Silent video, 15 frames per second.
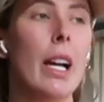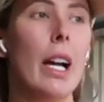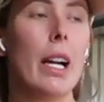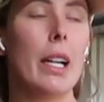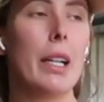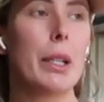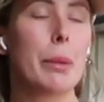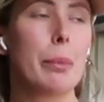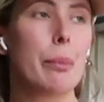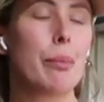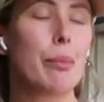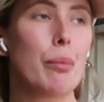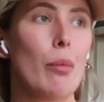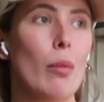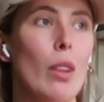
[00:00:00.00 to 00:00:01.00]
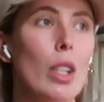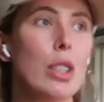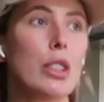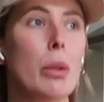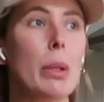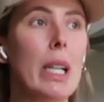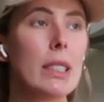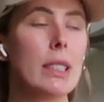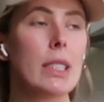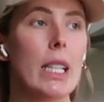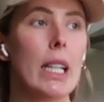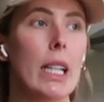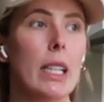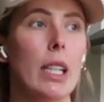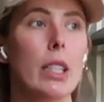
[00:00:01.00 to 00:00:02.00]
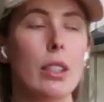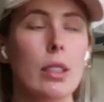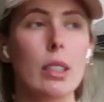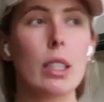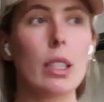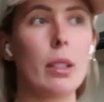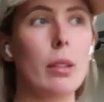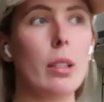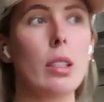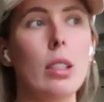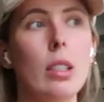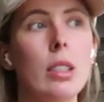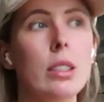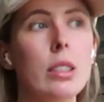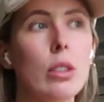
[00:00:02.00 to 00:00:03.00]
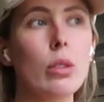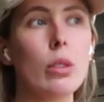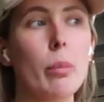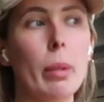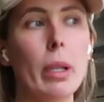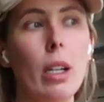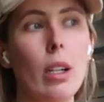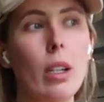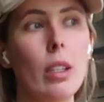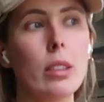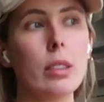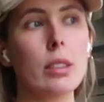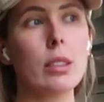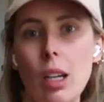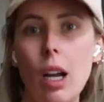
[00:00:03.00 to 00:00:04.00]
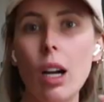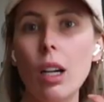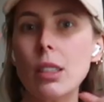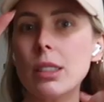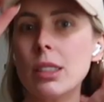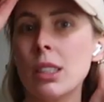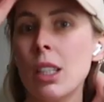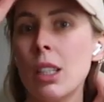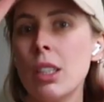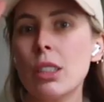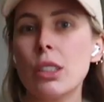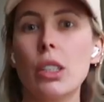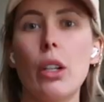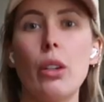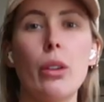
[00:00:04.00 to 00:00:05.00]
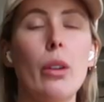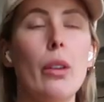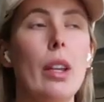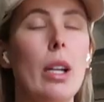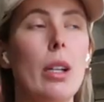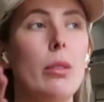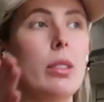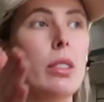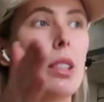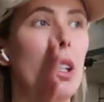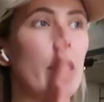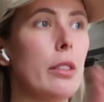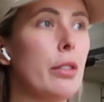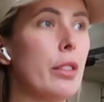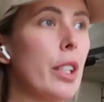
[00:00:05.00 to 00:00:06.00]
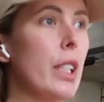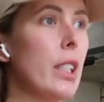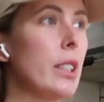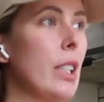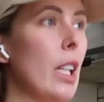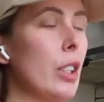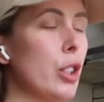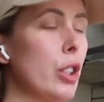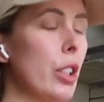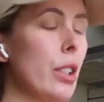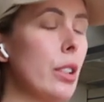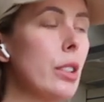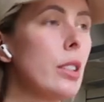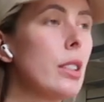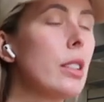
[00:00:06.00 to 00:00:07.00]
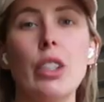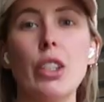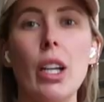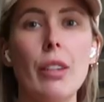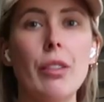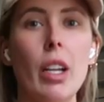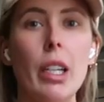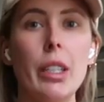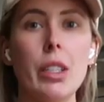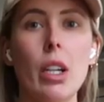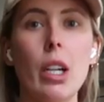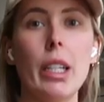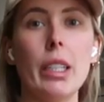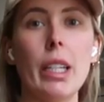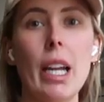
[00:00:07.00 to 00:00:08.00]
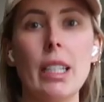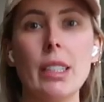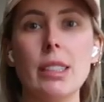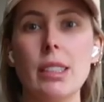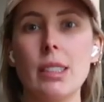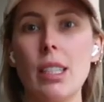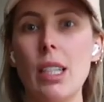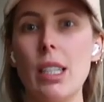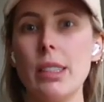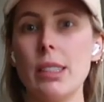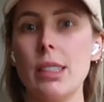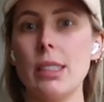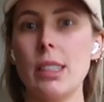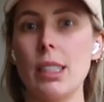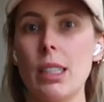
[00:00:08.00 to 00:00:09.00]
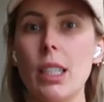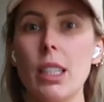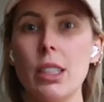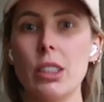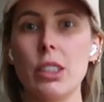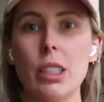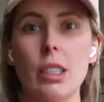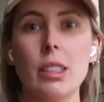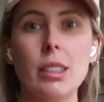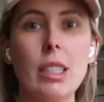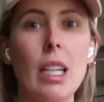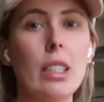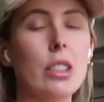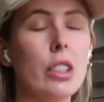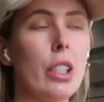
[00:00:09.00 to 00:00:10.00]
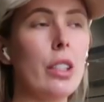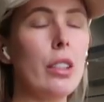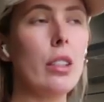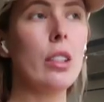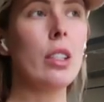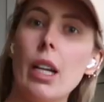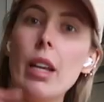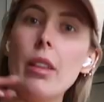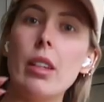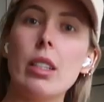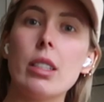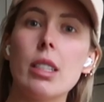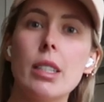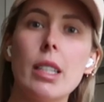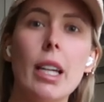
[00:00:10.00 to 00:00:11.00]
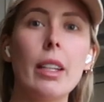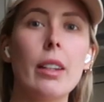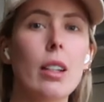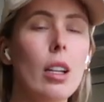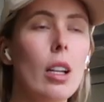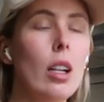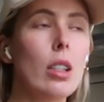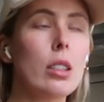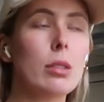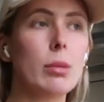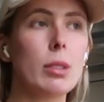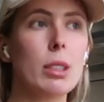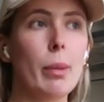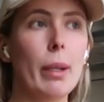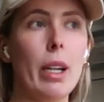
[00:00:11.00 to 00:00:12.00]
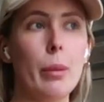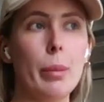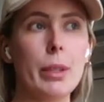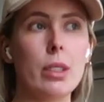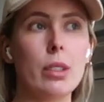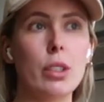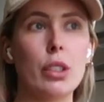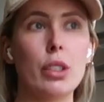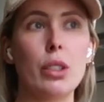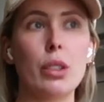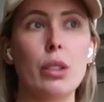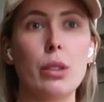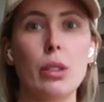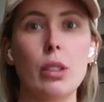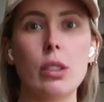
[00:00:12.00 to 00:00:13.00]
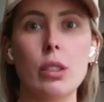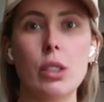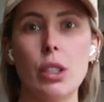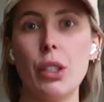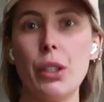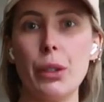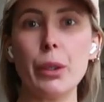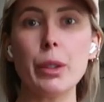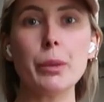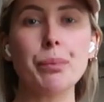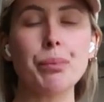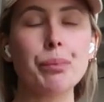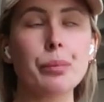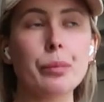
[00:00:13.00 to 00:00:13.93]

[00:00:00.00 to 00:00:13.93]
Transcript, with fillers: Um, so yesterday I done like a, it's called a blast class. So there was like three sections and you have like nine exercises in each section. And then today the class was split up into two.